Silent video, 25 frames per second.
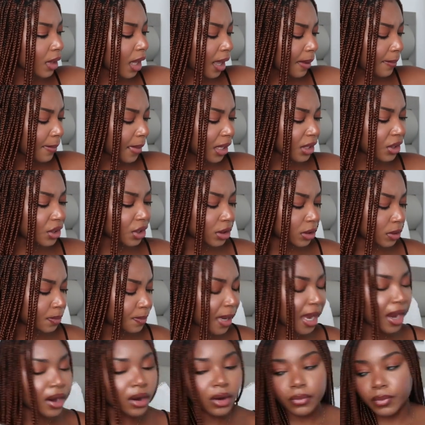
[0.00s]
I might just
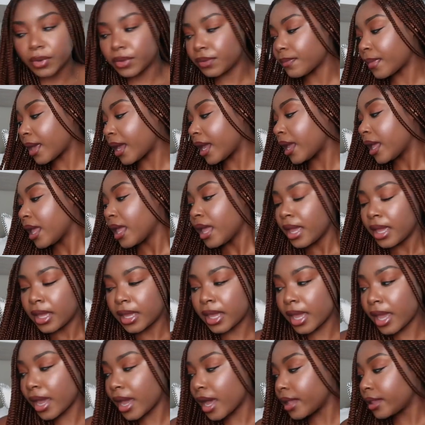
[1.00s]
pair it with my
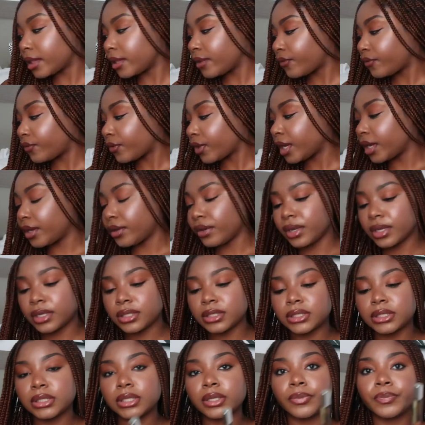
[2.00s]
Kayali
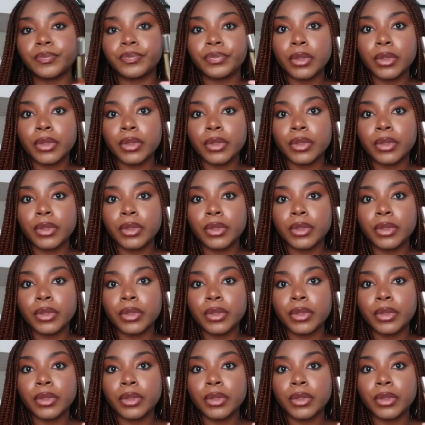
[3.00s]
fragrance